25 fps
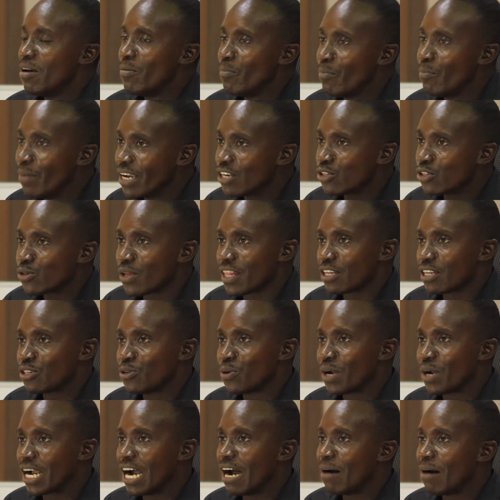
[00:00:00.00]
Make sure
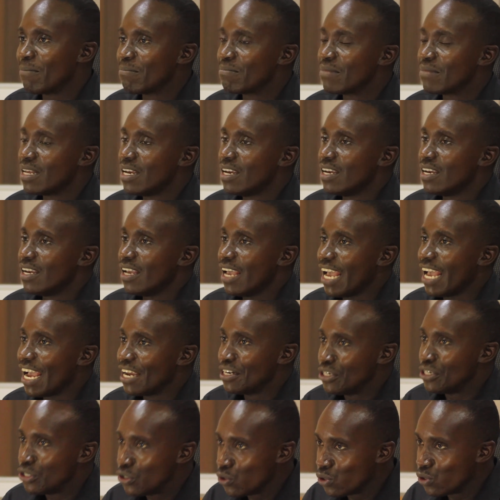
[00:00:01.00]
that you come
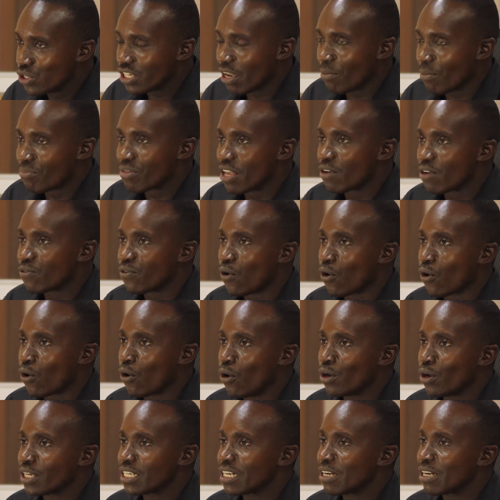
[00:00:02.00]
and do something for
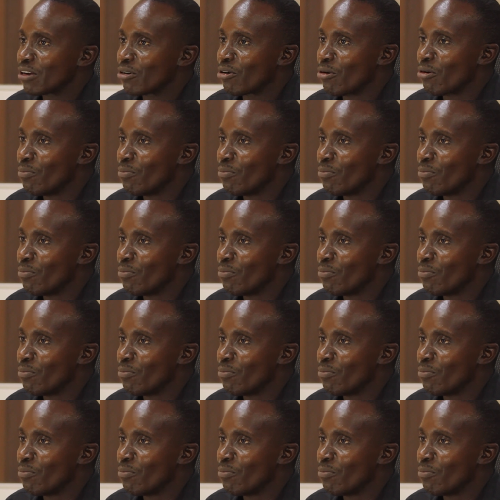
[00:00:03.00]
God.